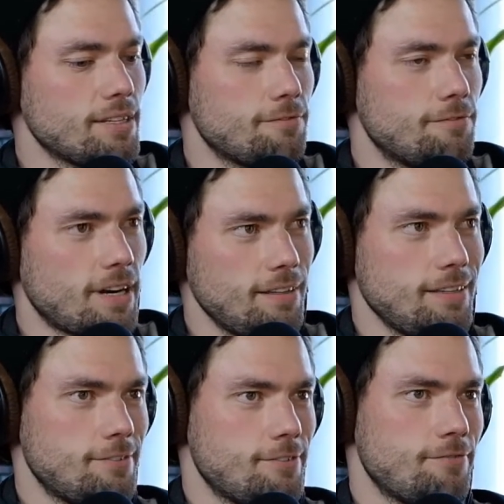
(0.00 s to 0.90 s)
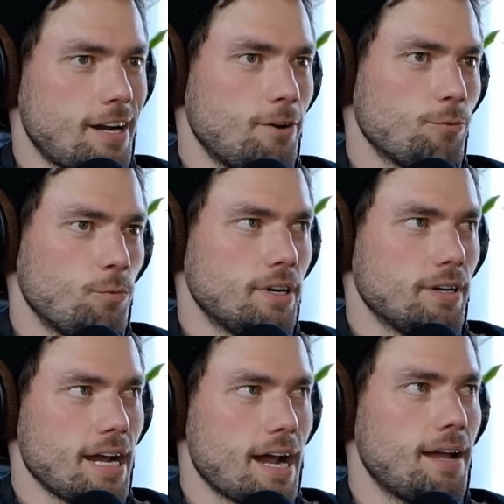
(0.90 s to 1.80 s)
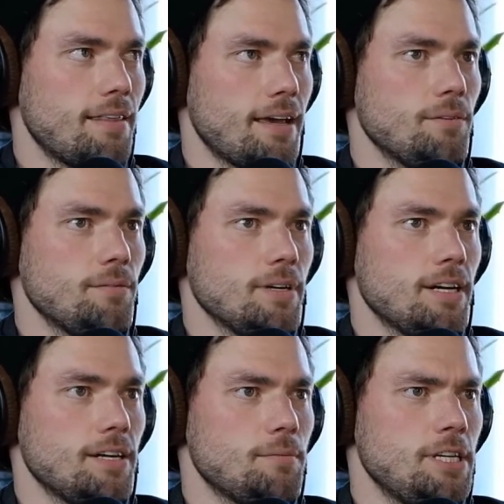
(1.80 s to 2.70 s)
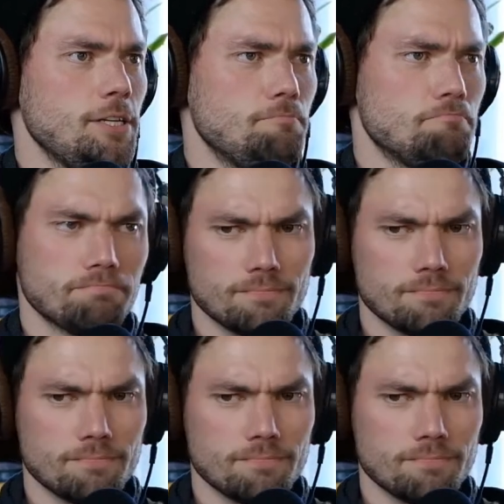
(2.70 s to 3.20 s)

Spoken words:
I finally found one guy that he